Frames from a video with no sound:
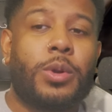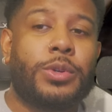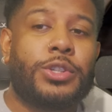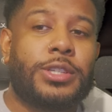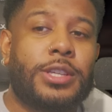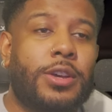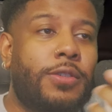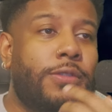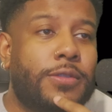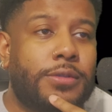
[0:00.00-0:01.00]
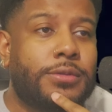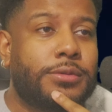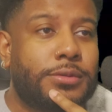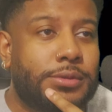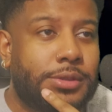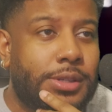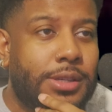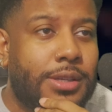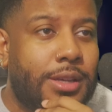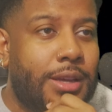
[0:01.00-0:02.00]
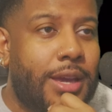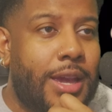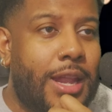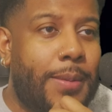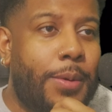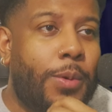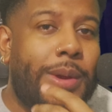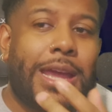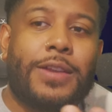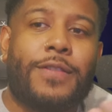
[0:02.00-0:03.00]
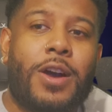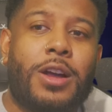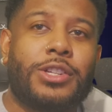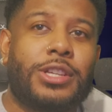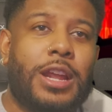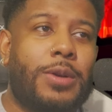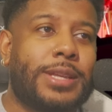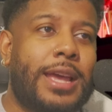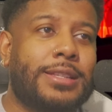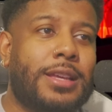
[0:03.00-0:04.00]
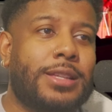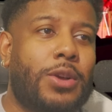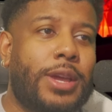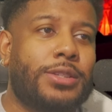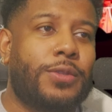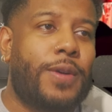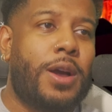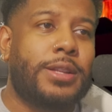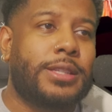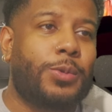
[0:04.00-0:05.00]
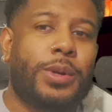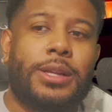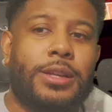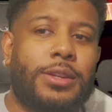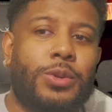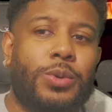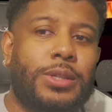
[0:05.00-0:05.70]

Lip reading: with yourself. And I remember when we had the Vaughn shit, I was asking, I was like, okay, so Vaughn, is he really a dude? Is he